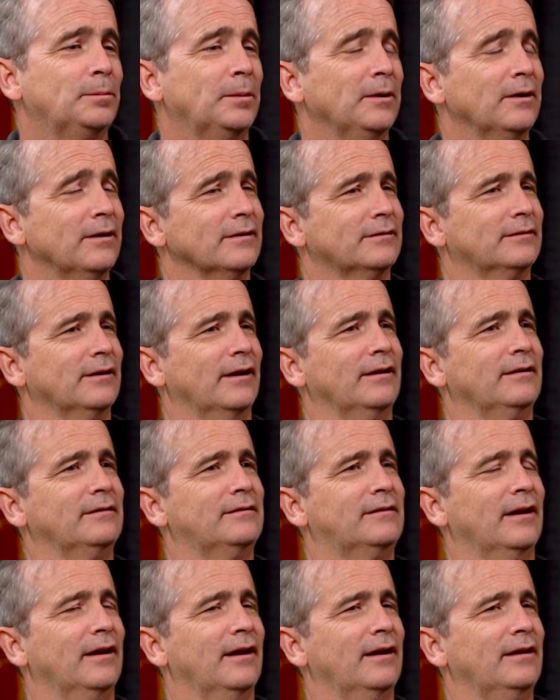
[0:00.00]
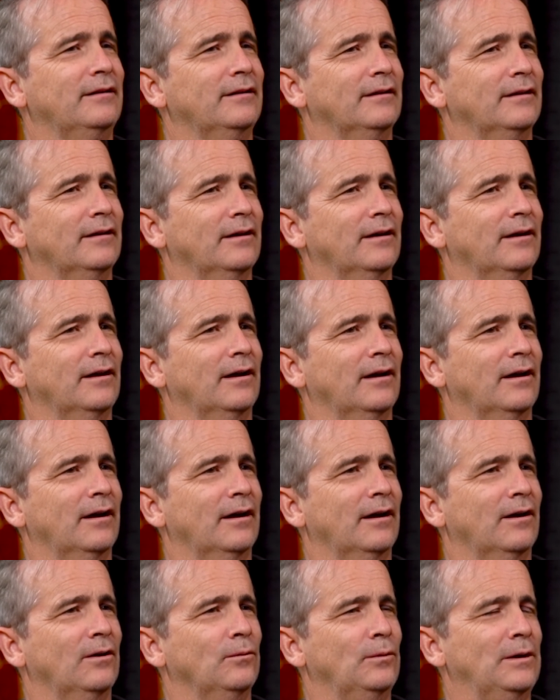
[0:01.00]
the Spirit of Signs Day,
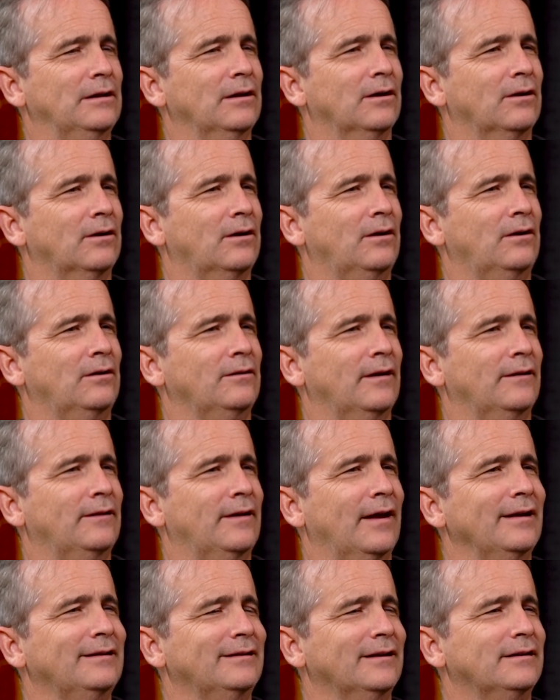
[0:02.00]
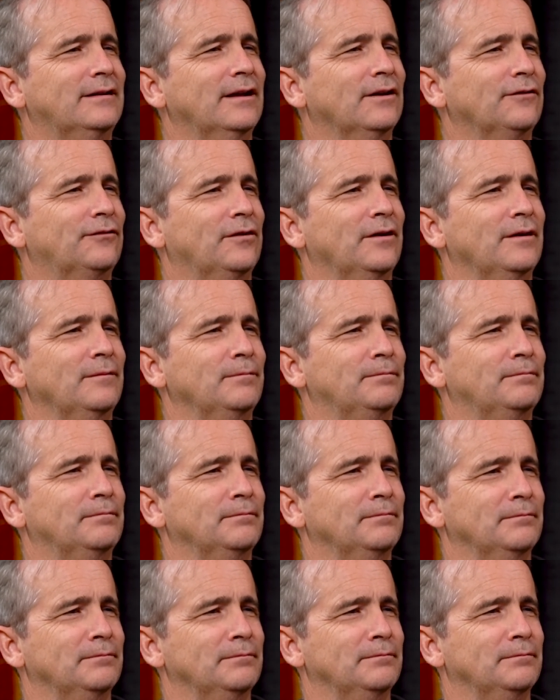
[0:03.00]
we learned that that's a different
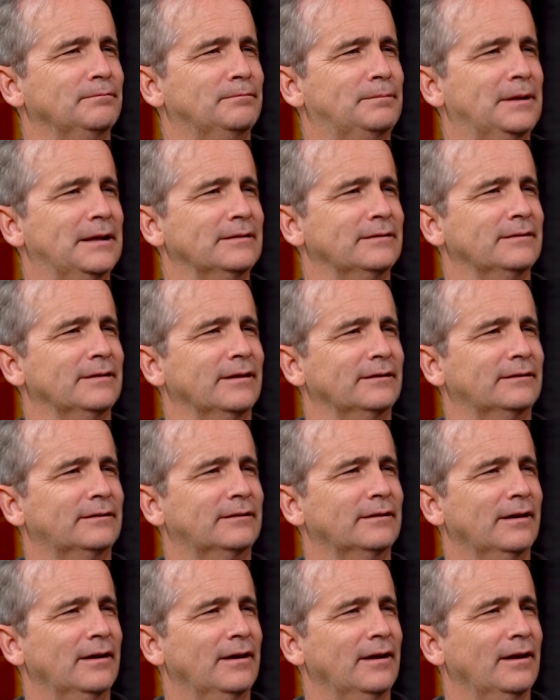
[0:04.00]
business,